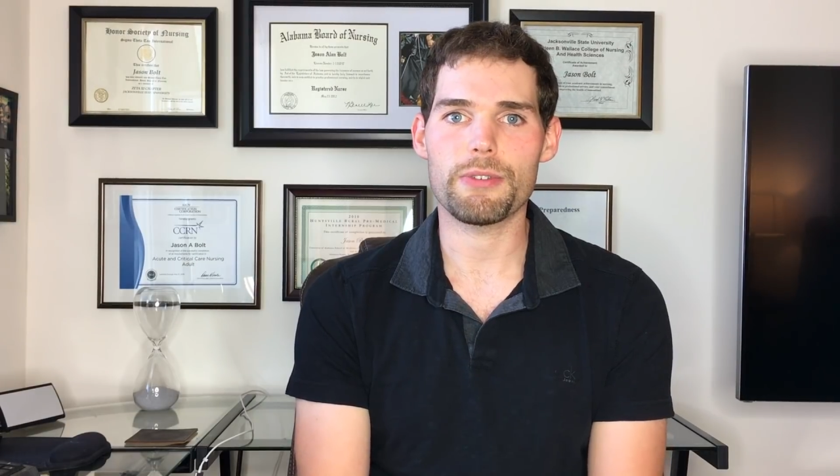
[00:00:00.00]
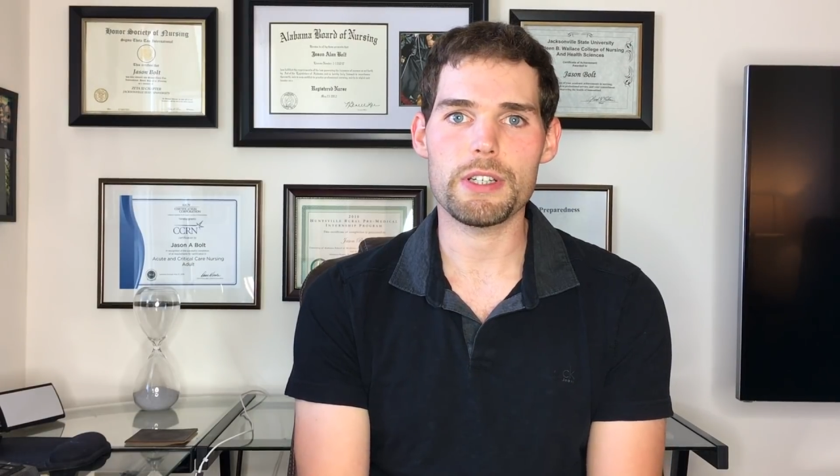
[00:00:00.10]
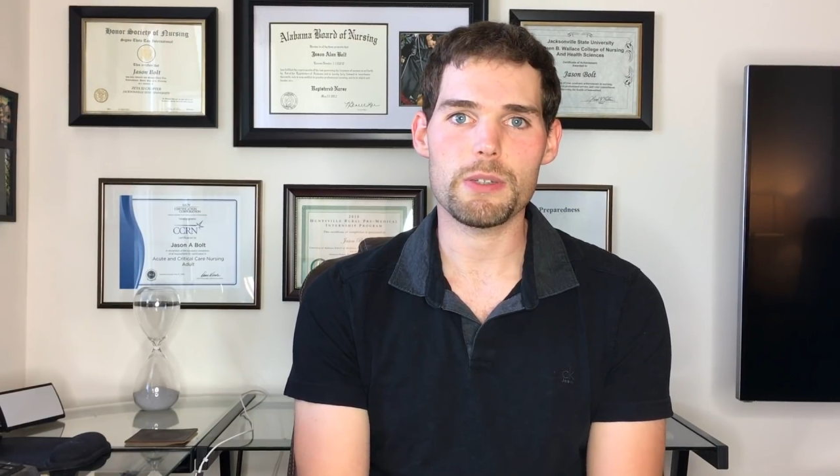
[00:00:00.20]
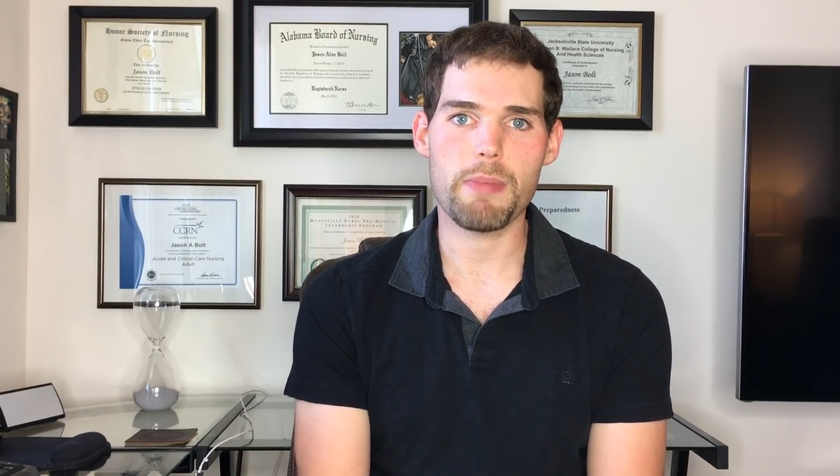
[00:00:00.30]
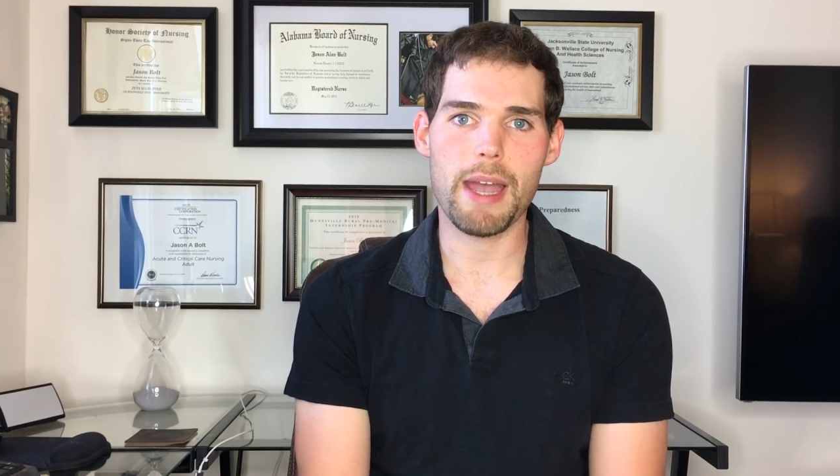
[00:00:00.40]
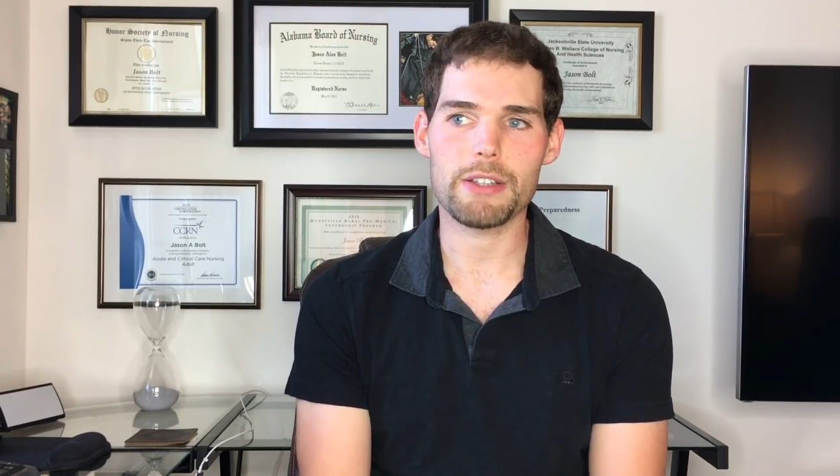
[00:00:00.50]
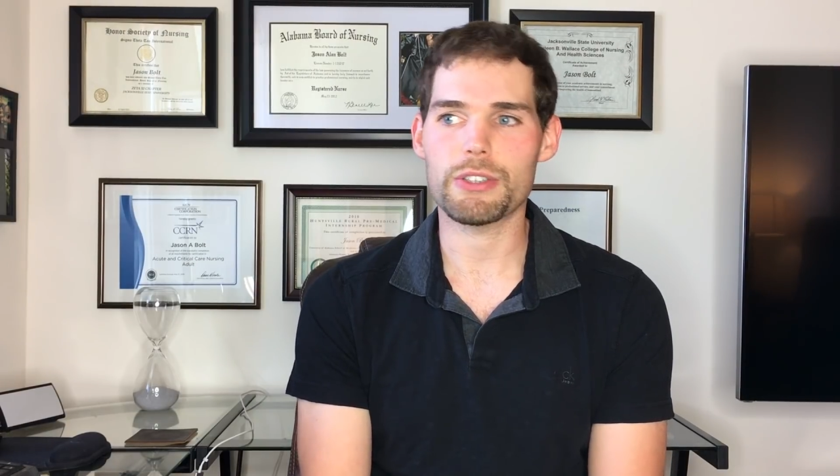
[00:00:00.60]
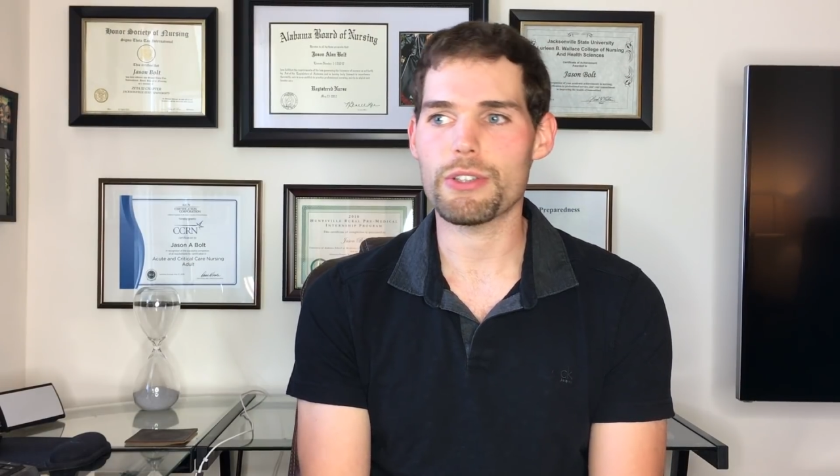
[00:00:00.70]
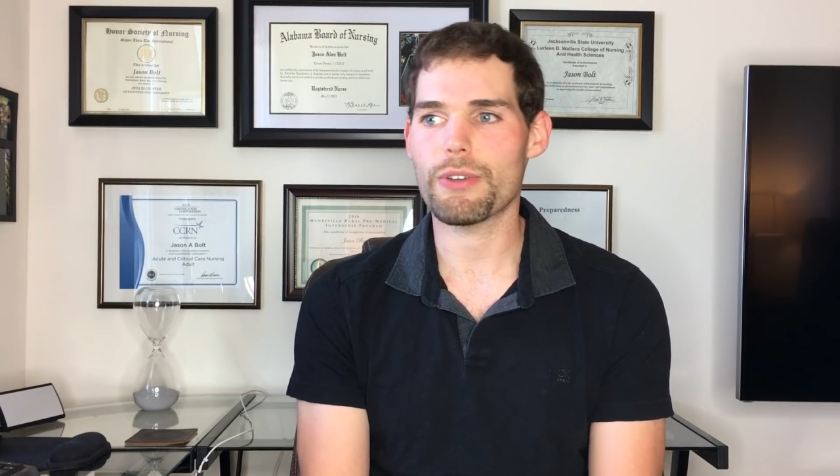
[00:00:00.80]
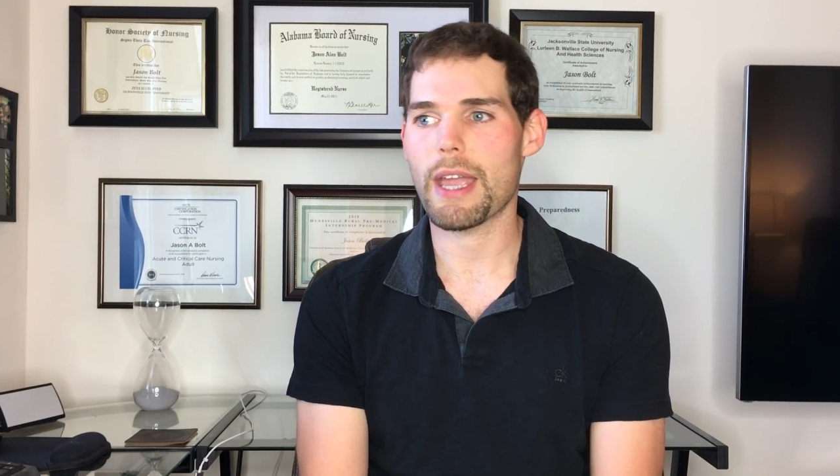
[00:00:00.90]
reach a MAC,
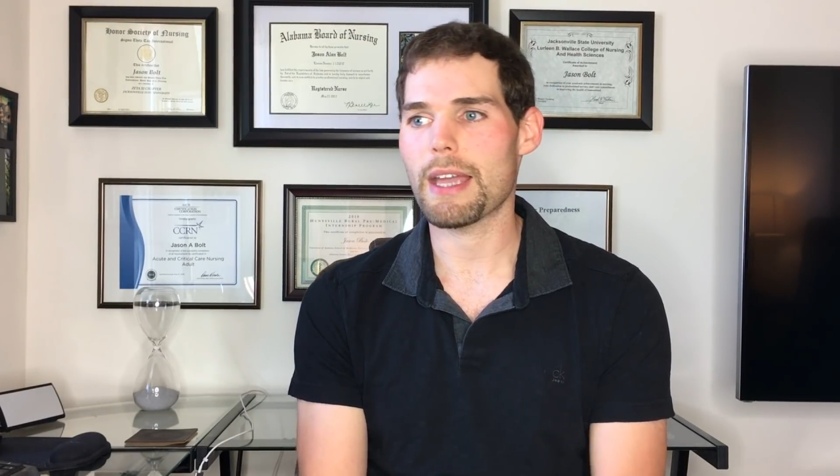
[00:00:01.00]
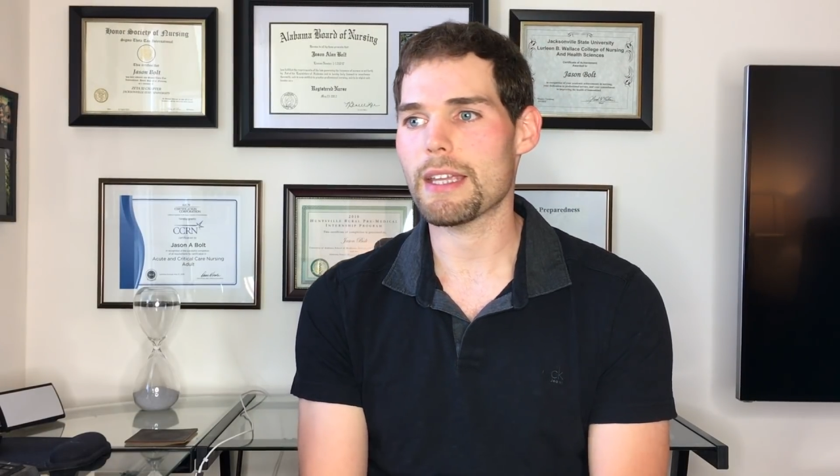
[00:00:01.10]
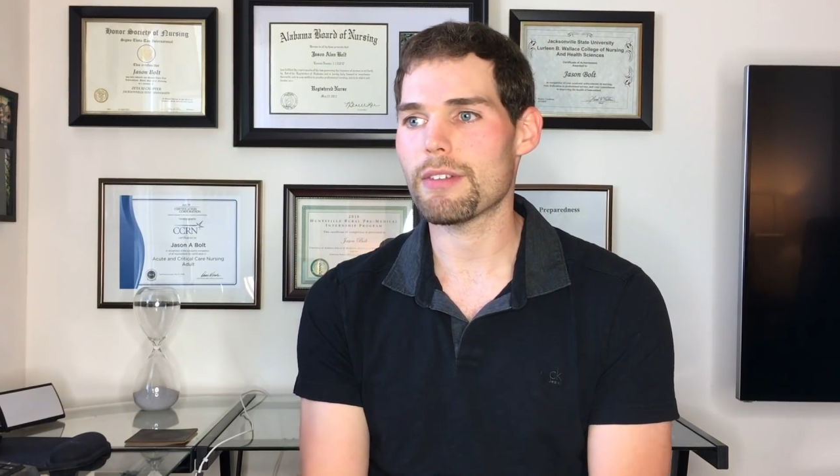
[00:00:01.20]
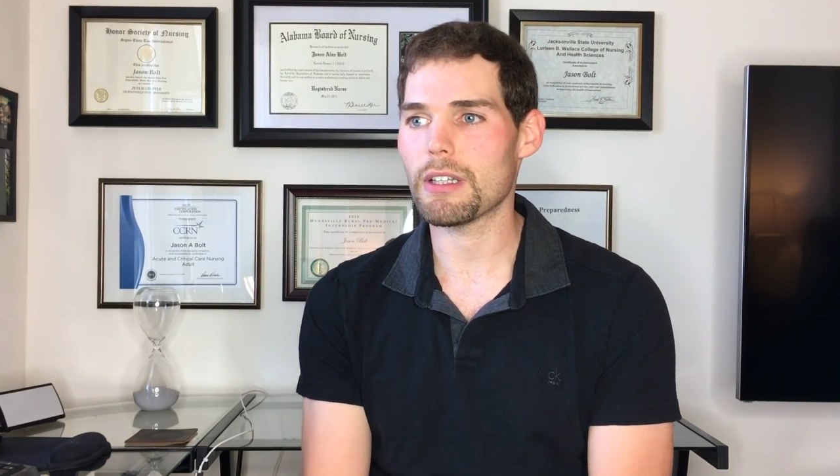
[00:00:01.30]
so you can't give it